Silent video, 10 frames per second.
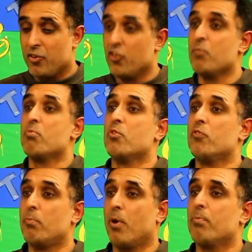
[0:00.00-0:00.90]
to
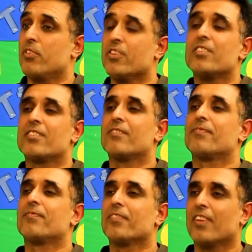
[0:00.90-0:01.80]
improve the properties.
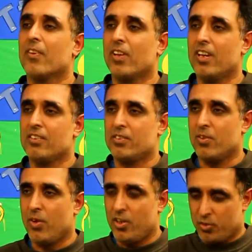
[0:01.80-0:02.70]
Okay,
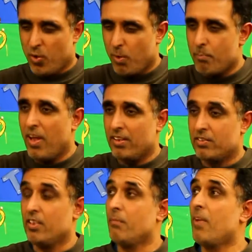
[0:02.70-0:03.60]
so it's all
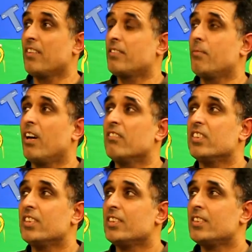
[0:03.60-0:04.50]
melted. It melts
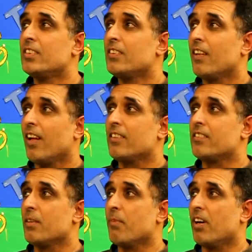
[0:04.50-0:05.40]
about, I'd
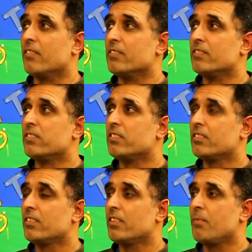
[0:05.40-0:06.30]
say about
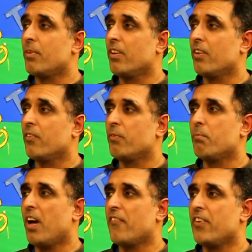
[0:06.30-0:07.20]

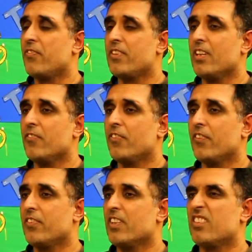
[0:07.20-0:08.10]

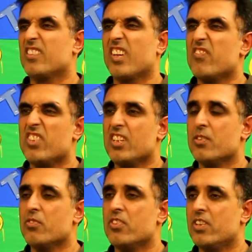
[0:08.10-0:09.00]
1550 to
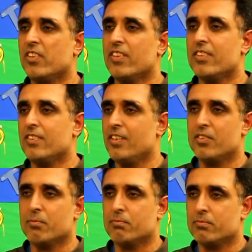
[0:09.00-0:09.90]
1700 degrees C.
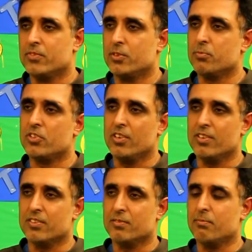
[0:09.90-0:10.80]
Some
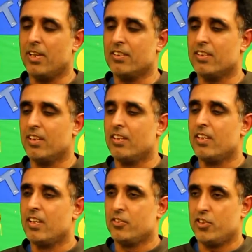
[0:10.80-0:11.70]
steels melt at.
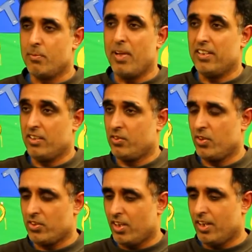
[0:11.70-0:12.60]
So they melt it
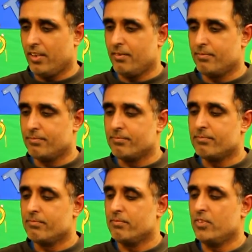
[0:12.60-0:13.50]
so it's like,
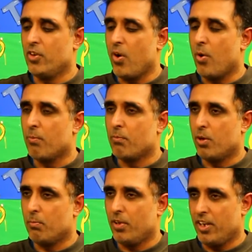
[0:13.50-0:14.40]
you know,
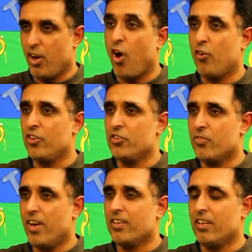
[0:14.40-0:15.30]
completely orange
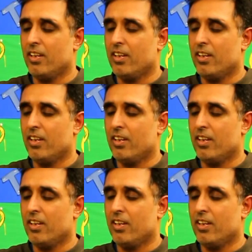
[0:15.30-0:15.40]
red